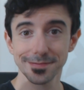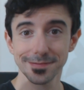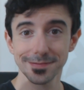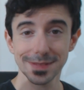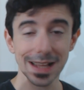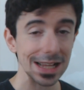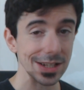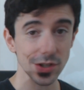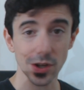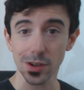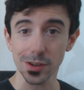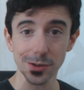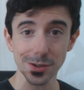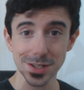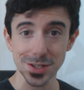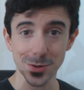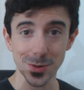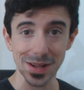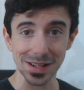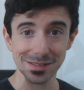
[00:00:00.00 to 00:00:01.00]
That's all there
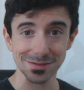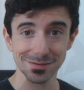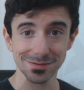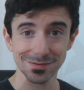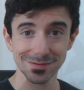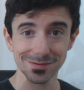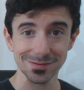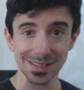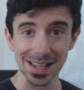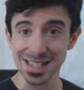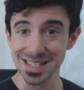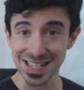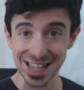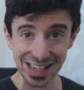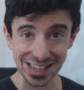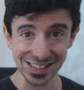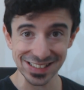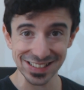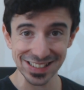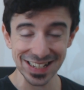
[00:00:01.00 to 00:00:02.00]
is to it. That's
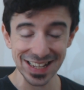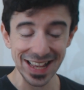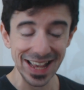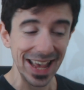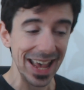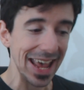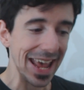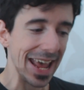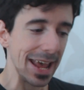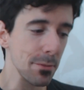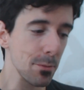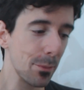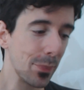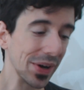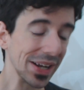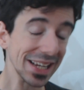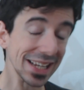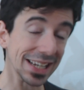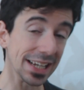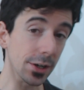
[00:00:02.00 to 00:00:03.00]
it.
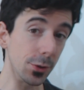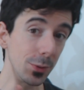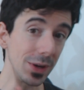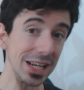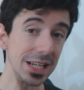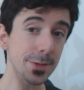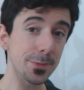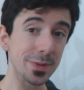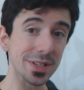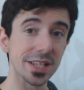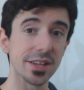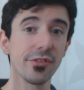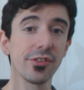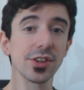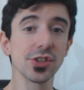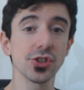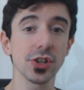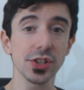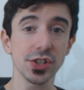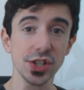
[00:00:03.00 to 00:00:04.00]
But in a really specific
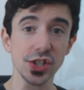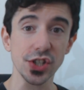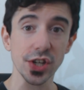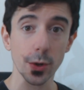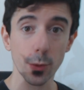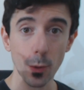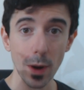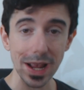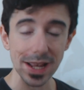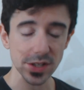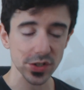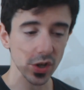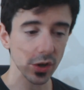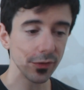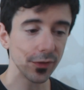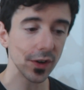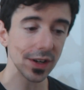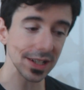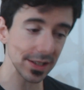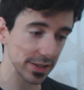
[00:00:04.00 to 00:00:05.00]
strategic way. So
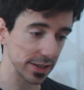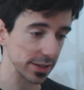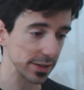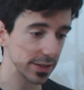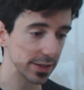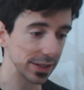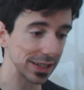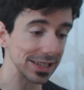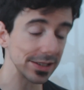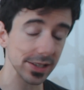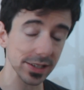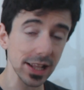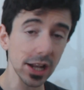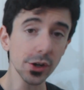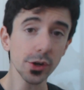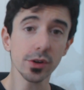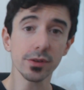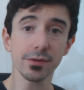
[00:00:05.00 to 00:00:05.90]
for instance, let's say that you're on